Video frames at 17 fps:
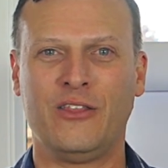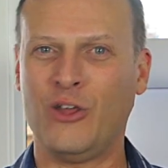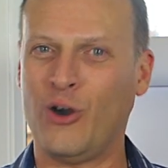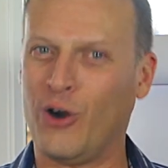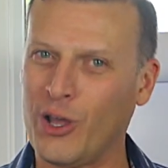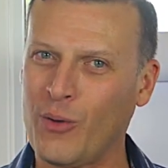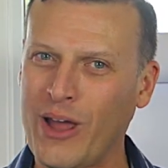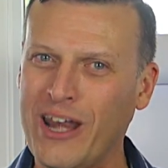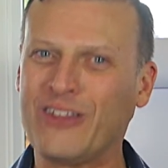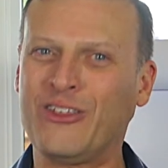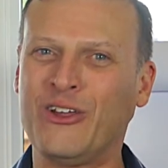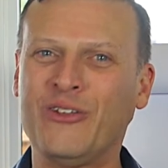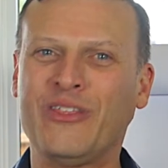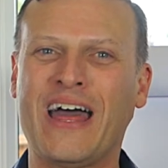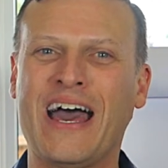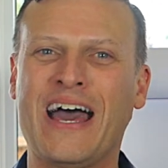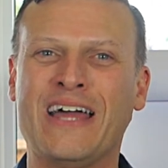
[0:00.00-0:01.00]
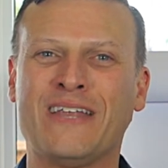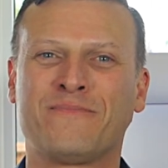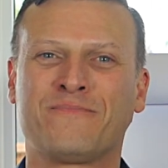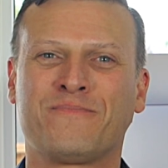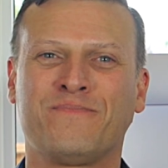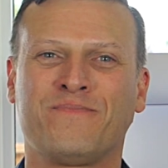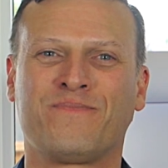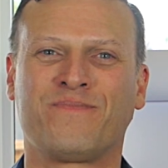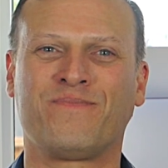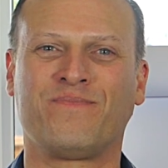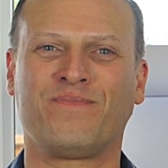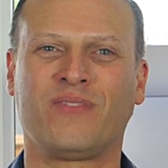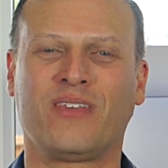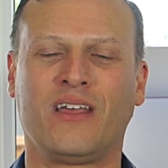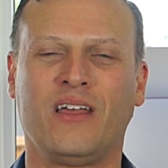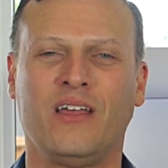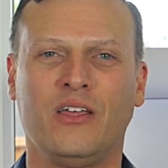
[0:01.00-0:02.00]
The only way to do that,
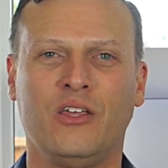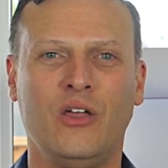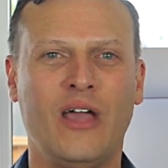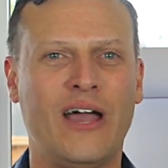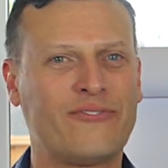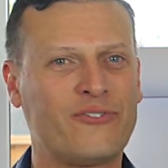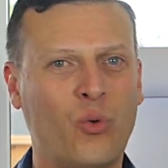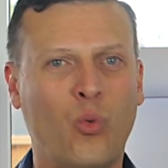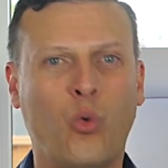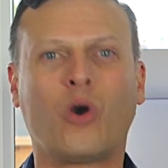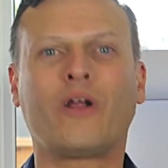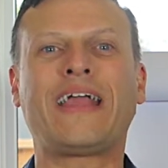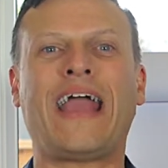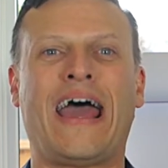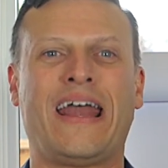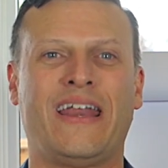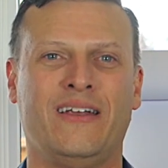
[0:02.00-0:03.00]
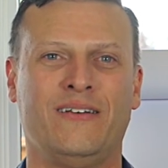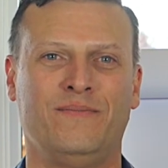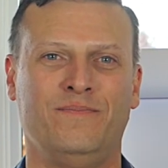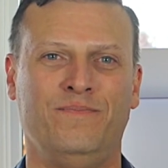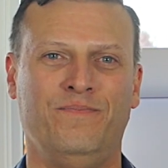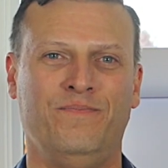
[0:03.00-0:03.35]
you have to work at it.